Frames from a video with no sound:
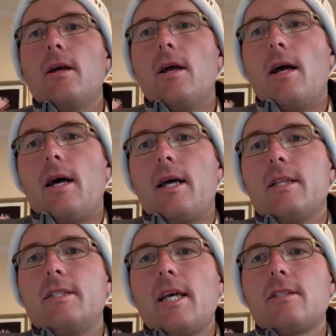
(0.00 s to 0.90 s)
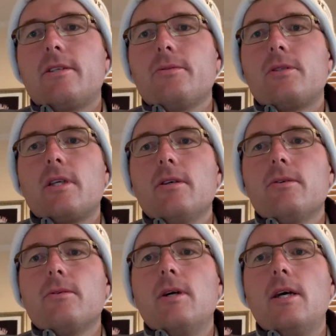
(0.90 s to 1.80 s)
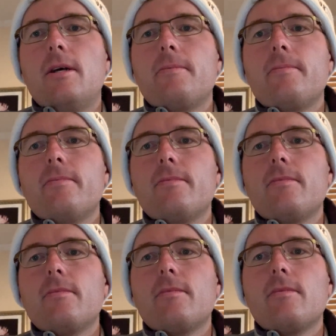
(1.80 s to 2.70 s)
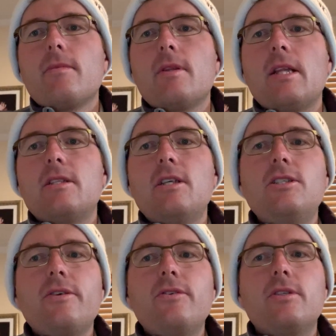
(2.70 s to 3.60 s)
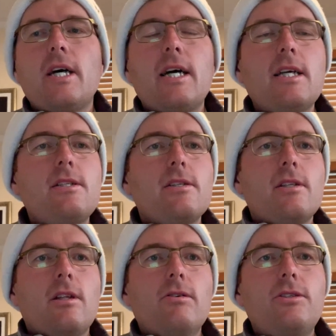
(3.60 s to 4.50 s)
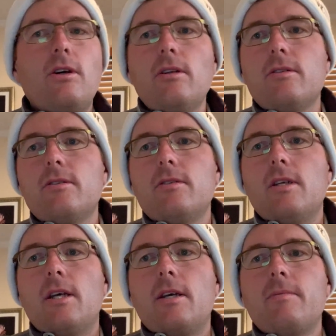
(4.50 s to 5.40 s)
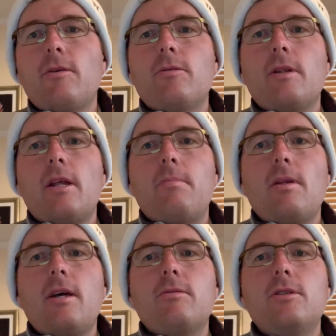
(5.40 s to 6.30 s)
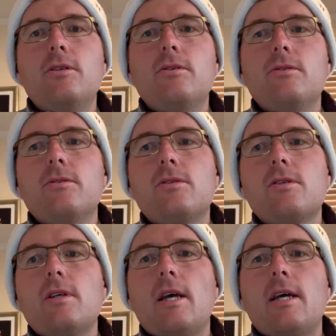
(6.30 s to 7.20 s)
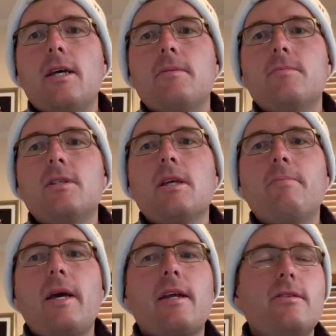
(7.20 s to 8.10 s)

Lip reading: The tactical skill that the TGFU targets is a low shot that a player would use to get back